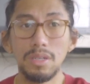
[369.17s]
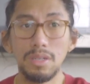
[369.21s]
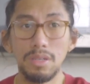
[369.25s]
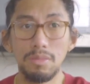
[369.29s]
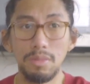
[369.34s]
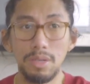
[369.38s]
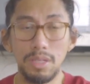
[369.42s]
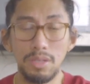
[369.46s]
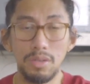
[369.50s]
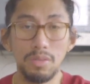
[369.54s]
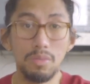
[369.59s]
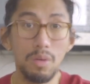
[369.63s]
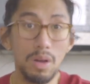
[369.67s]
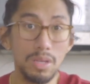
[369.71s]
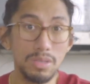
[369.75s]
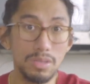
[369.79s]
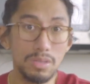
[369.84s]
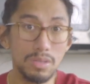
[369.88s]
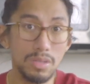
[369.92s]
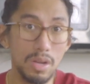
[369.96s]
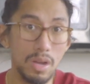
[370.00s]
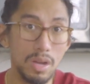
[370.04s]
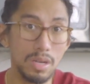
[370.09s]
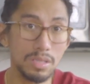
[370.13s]
When you want
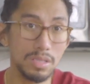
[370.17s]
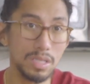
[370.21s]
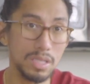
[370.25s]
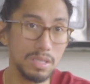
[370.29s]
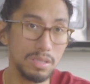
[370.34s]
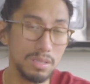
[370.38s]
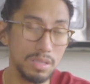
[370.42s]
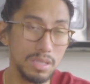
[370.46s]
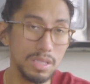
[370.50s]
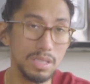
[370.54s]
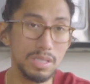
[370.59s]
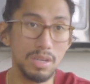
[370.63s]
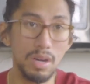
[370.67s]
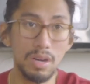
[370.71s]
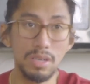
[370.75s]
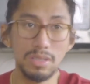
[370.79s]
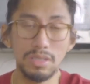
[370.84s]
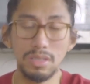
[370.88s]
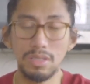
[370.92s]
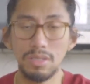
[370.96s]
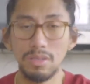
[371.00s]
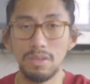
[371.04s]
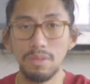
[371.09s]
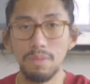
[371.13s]
to talk, they did
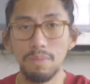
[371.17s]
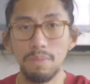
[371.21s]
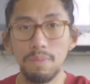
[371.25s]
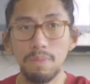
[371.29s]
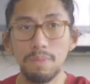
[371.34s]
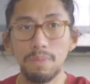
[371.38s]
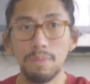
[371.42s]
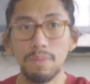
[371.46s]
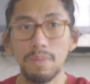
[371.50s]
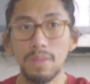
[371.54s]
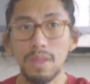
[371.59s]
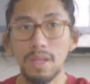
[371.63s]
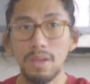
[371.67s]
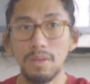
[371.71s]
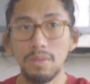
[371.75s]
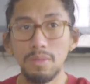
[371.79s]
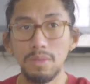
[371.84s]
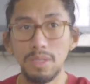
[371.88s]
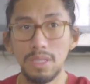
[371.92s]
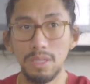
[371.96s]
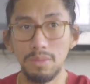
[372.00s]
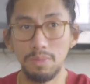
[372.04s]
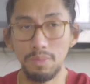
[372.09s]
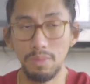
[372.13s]
talk to you.
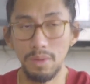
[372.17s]
With